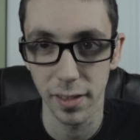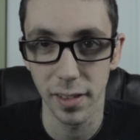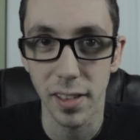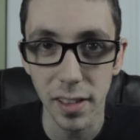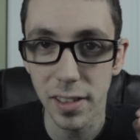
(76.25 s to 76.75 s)

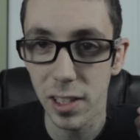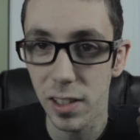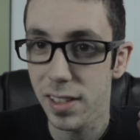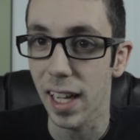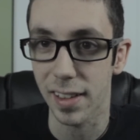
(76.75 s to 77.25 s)
The sun
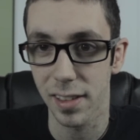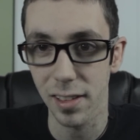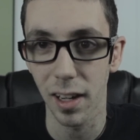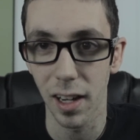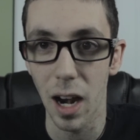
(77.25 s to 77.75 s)
still
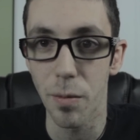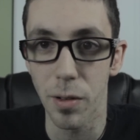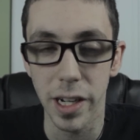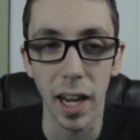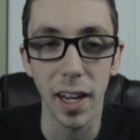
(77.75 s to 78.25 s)
sets
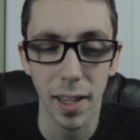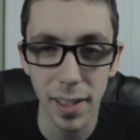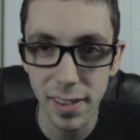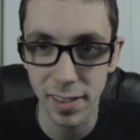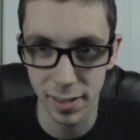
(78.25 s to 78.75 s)
every day,
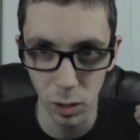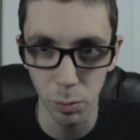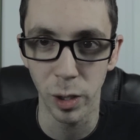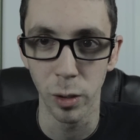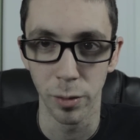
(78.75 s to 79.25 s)
and it's still
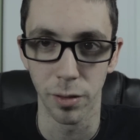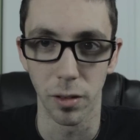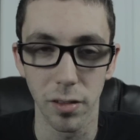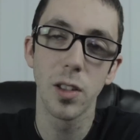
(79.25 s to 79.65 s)
beautiful.